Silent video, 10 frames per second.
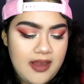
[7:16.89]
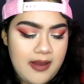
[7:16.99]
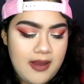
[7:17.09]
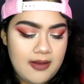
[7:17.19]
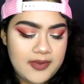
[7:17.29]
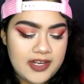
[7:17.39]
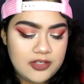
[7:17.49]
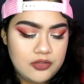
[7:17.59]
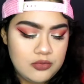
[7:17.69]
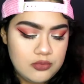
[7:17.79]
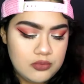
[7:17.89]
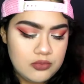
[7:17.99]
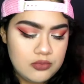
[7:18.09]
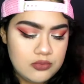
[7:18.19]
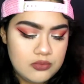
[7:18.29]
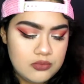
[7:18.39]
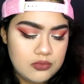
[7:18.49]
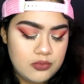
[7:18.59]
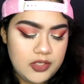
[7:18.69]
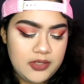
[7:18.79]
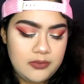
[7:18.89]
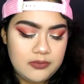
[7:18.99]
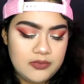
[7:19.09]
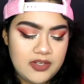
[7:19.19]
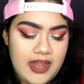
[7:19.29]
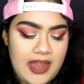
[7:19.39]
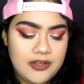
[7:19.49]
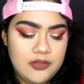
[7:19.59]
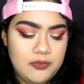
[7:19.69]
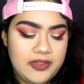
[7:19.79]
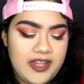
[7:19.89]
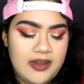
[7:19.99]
and I do plan